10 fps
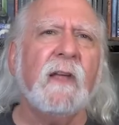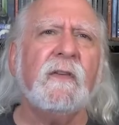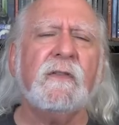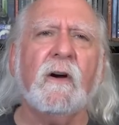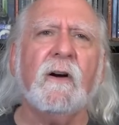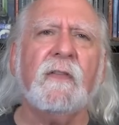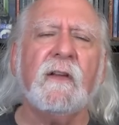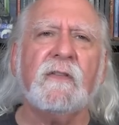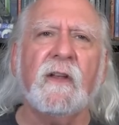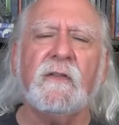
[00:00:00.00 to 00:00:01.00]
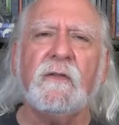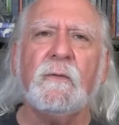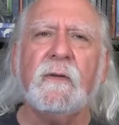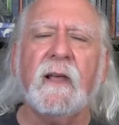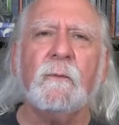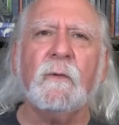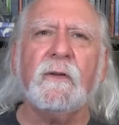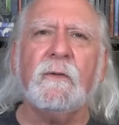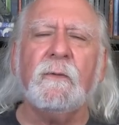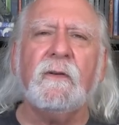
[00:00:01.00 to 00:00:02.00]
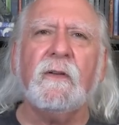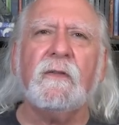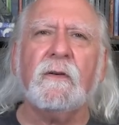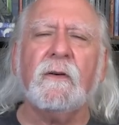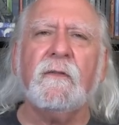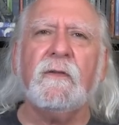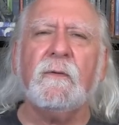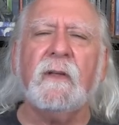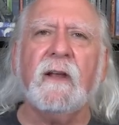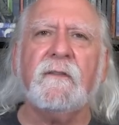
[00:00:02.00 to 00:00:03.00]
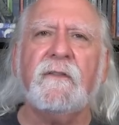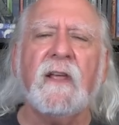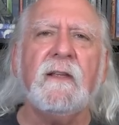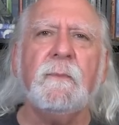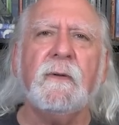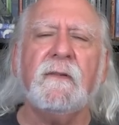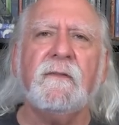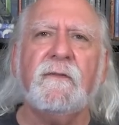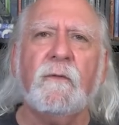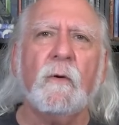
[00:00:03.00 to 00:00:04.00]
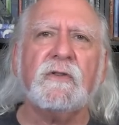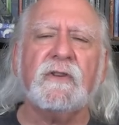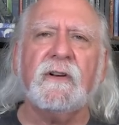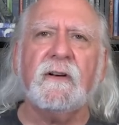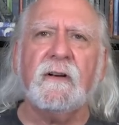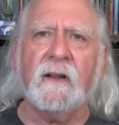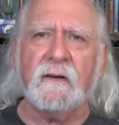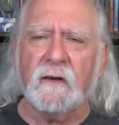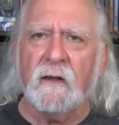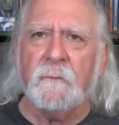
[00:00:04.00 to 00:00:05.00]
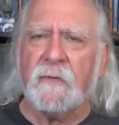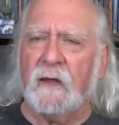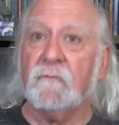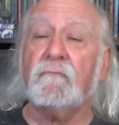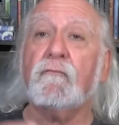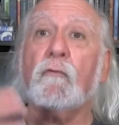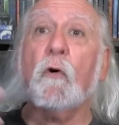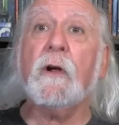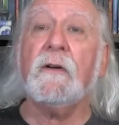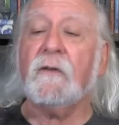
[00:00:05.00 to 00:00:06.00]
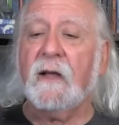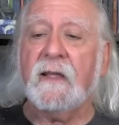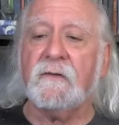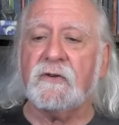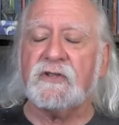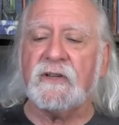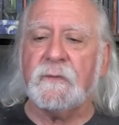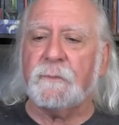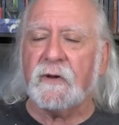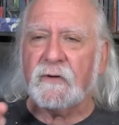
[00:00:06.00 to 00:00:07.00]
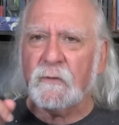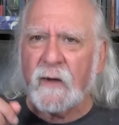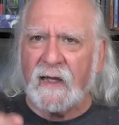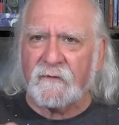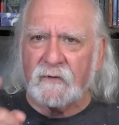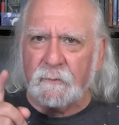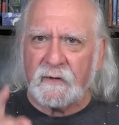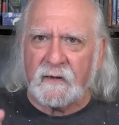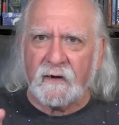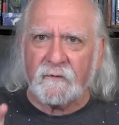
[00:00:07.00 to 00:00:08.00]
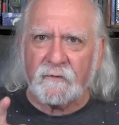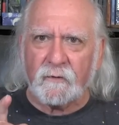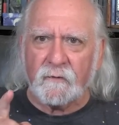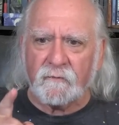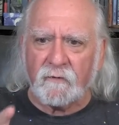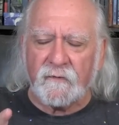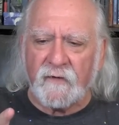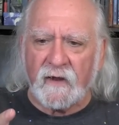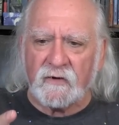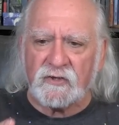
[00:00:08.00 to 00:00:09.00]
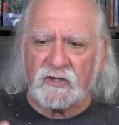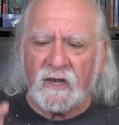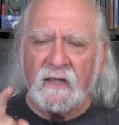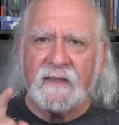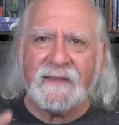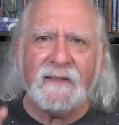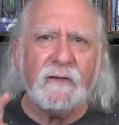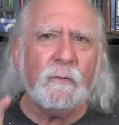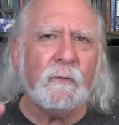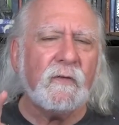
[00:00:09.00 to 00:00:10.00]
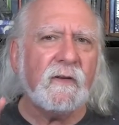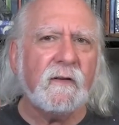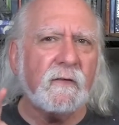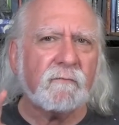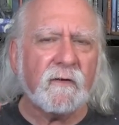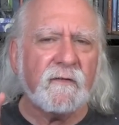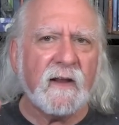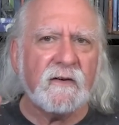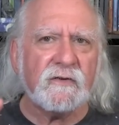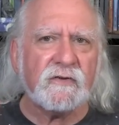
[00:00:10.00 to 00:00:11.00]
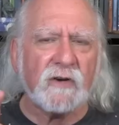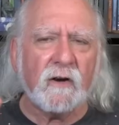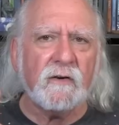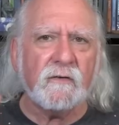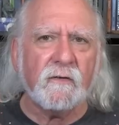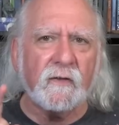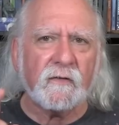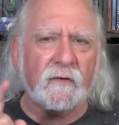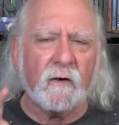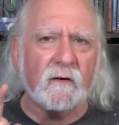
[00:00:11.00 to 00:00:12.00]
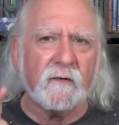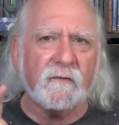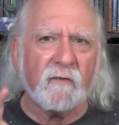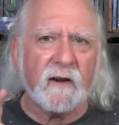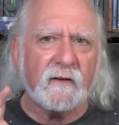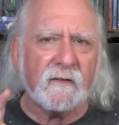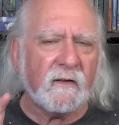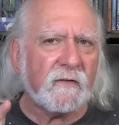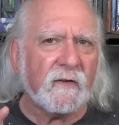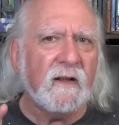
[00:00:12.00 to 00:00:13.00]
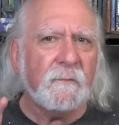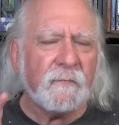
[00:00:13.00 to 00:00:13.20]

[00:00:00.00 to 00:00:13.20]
a star that says you get what you deserve, you get fame and fortune and and royal energy, but you have to be careful of revenge. He who seeks revenge under the star of Regulus